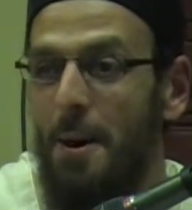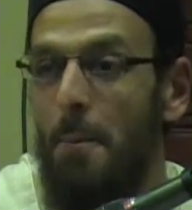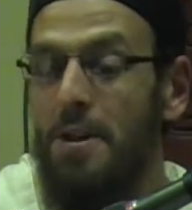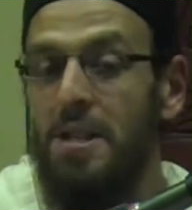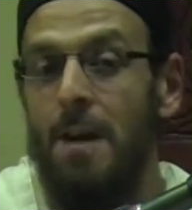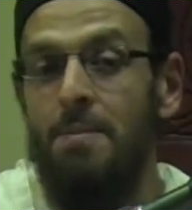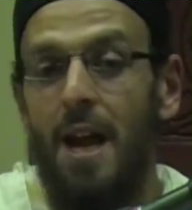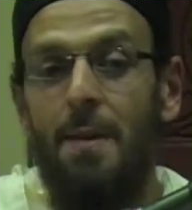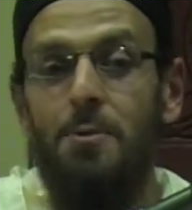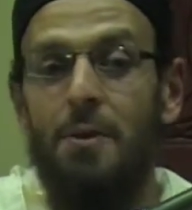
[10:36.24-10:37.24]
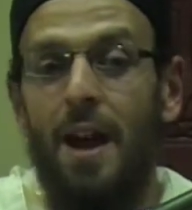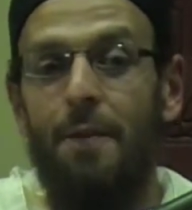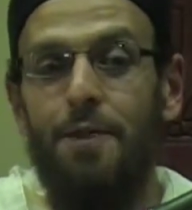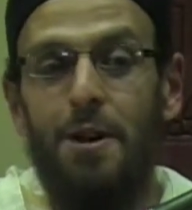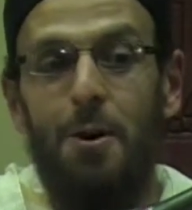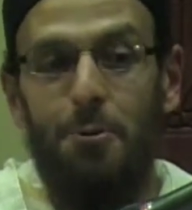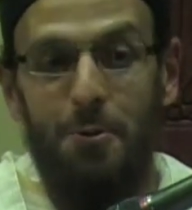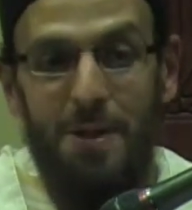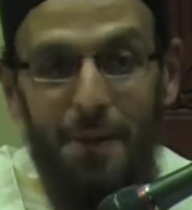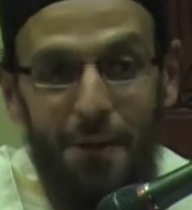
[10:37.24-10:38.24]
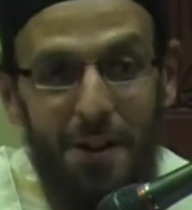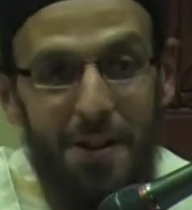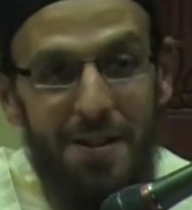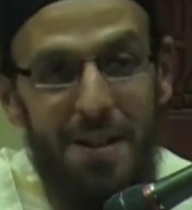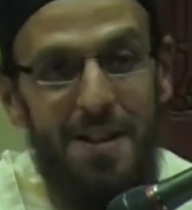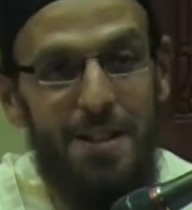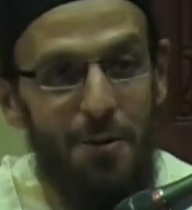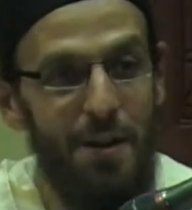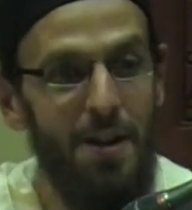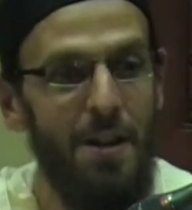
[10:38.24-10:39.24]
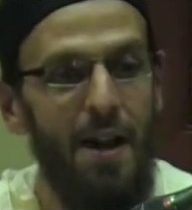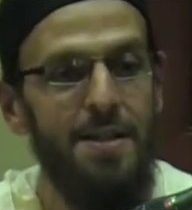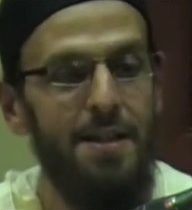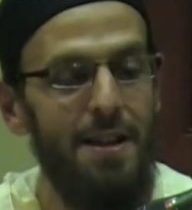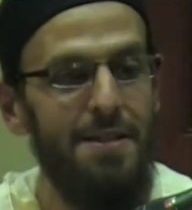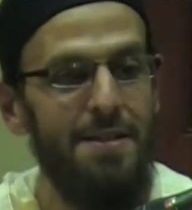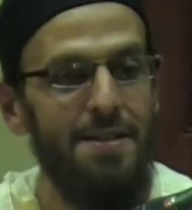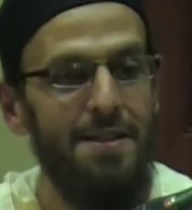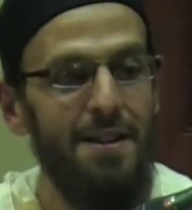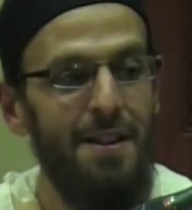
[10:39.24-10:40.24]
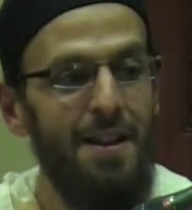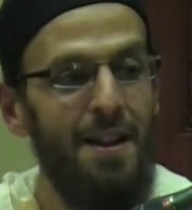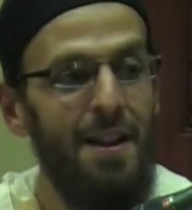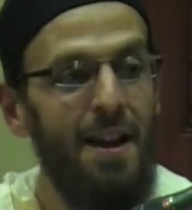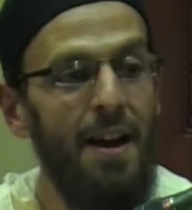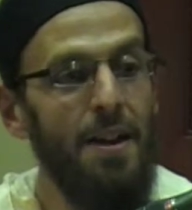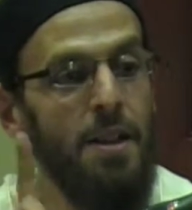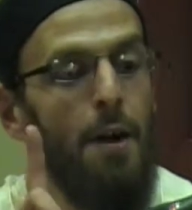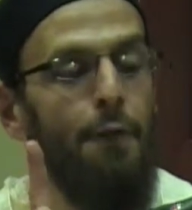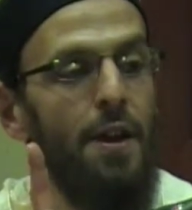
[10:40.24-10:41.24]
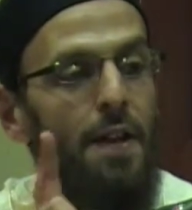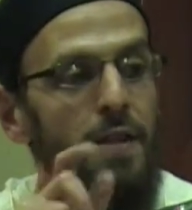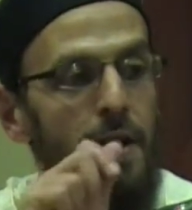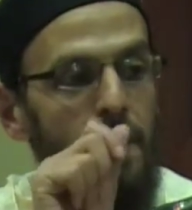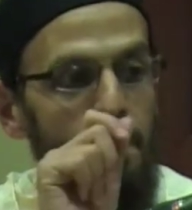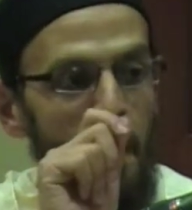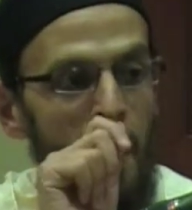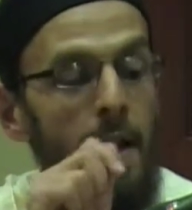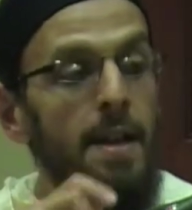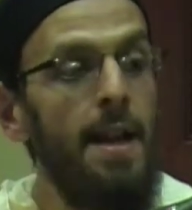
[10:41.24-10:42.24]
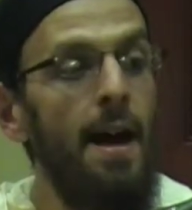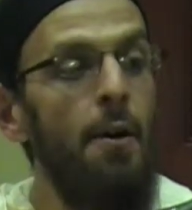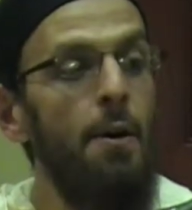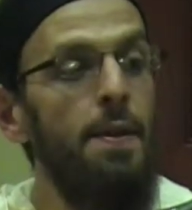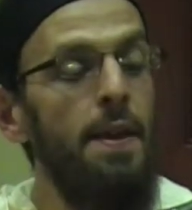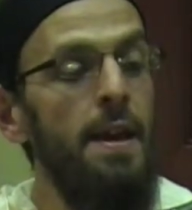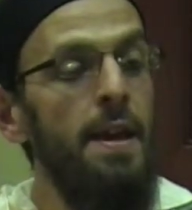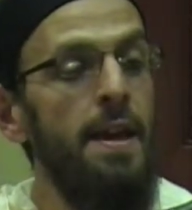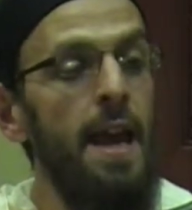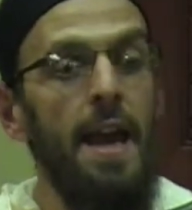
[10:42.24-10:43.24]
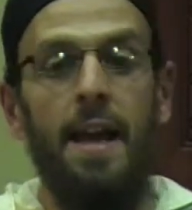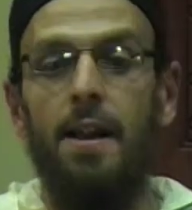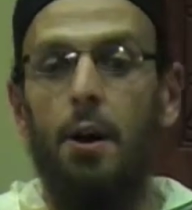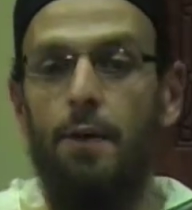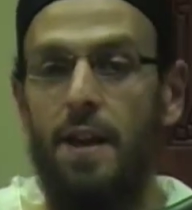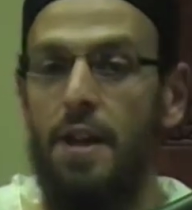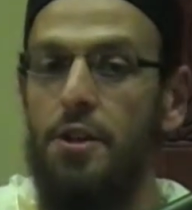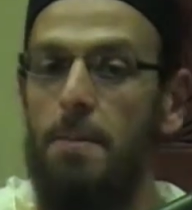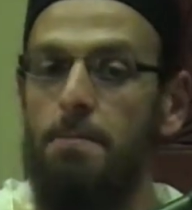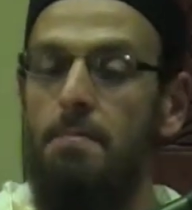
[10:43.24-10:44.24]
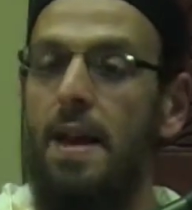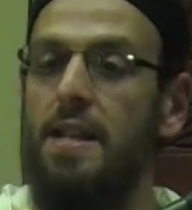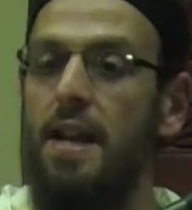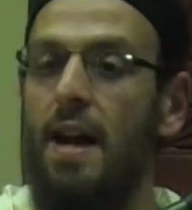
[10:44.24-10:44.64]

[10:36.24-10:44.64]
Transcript: But sometimes we have to go through difficulties to realize this. And Allah forgives her. Now, the king of Egypt makes